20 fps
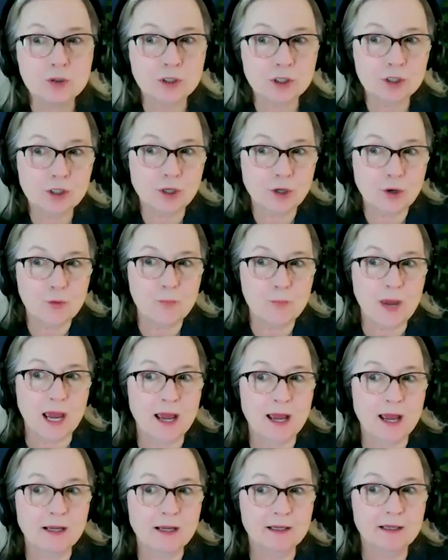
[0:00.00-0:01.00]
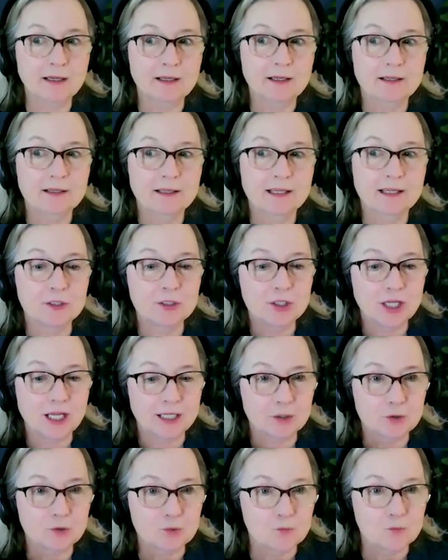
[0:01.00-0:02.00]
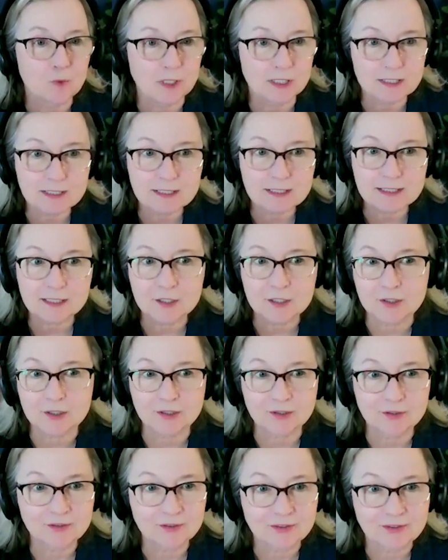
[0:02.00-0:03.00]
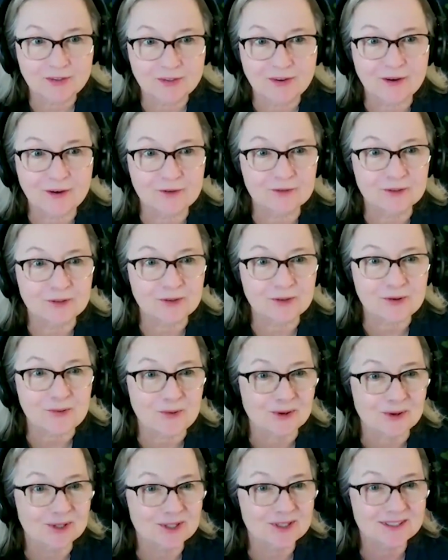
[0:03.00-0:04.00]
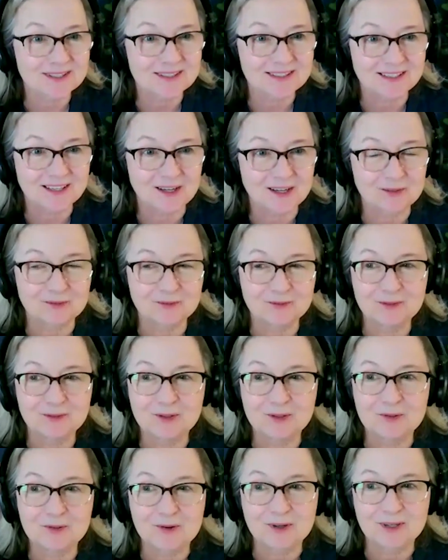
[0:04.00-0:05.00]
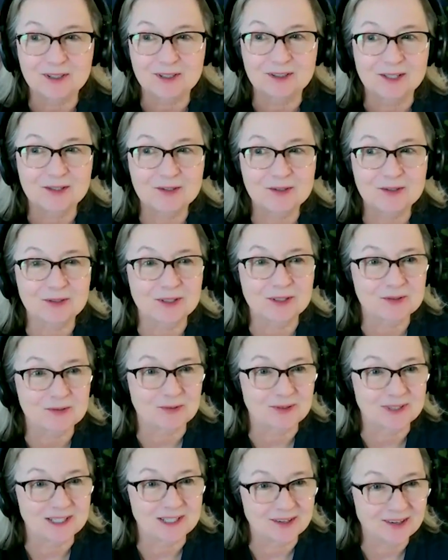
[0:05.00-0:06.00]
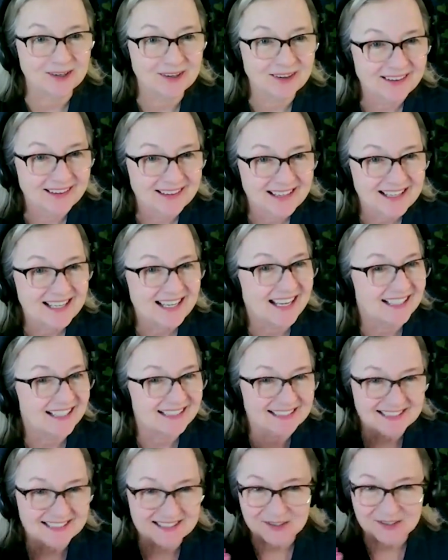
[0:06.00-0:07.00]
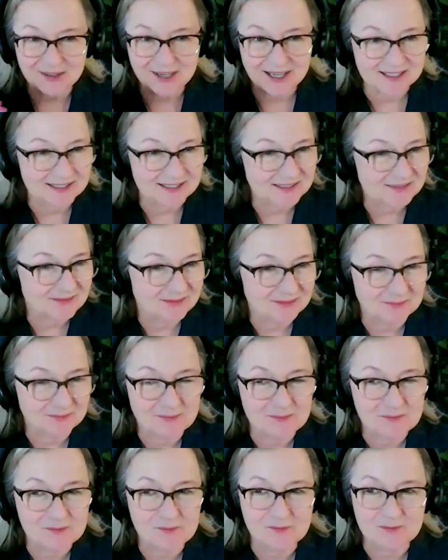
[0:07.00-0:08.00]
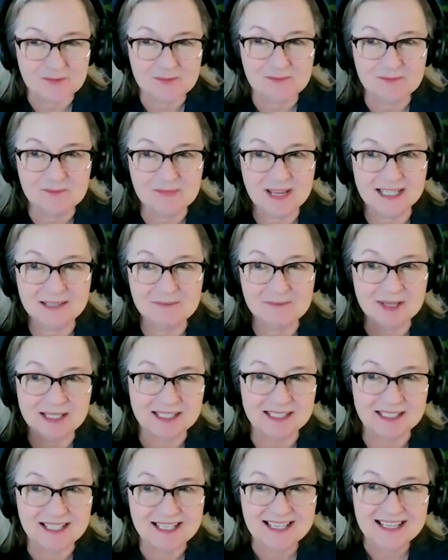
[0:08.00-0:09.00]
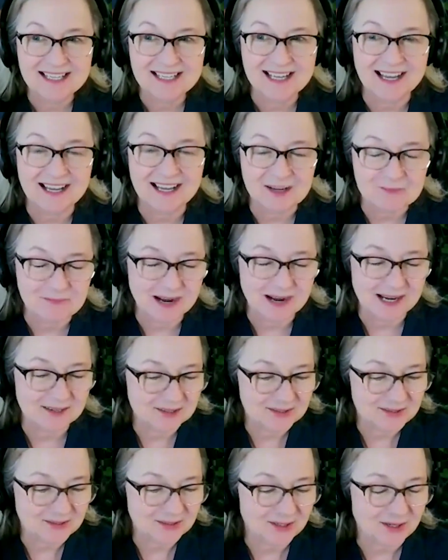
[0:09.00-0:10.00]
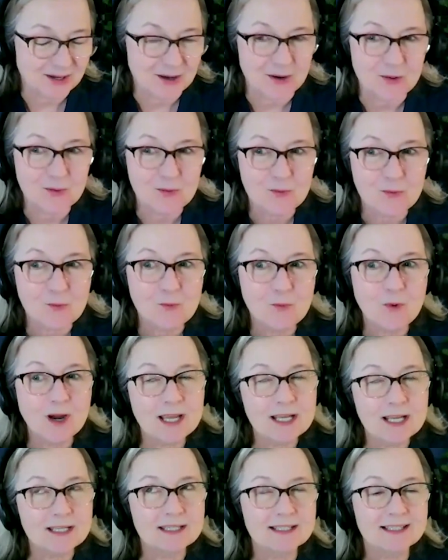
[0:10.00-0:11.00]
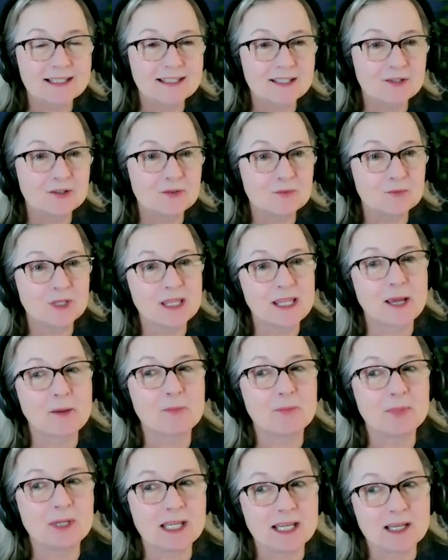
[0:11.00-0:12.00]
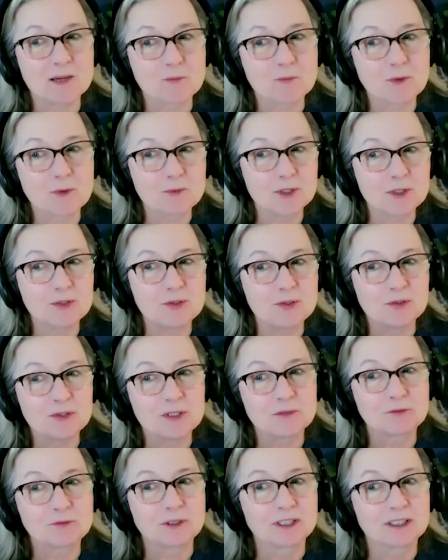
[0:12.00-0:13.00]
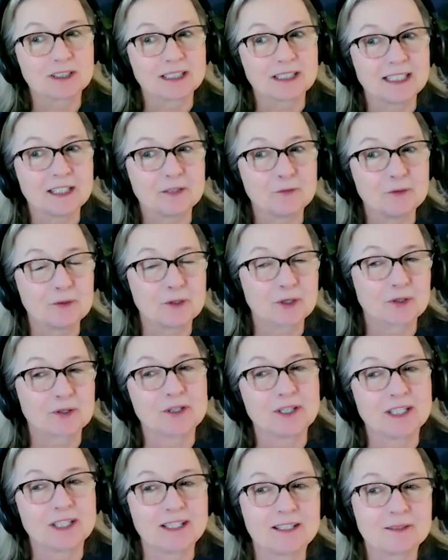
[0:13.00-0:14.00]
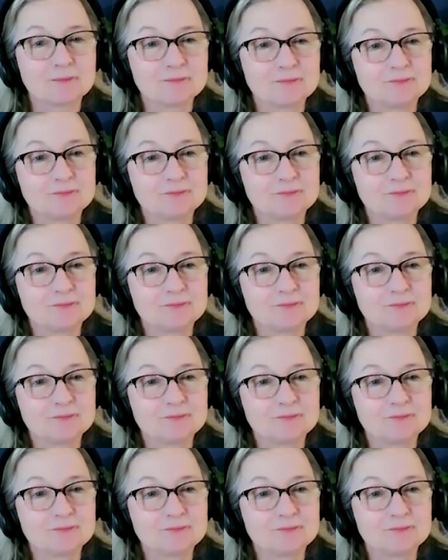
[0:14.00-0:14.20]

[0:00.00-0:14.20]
could go back and change one decision over the course of your illustrious career, and it still has many, many miles to go, what decision would that be, and what would you do differently if you could?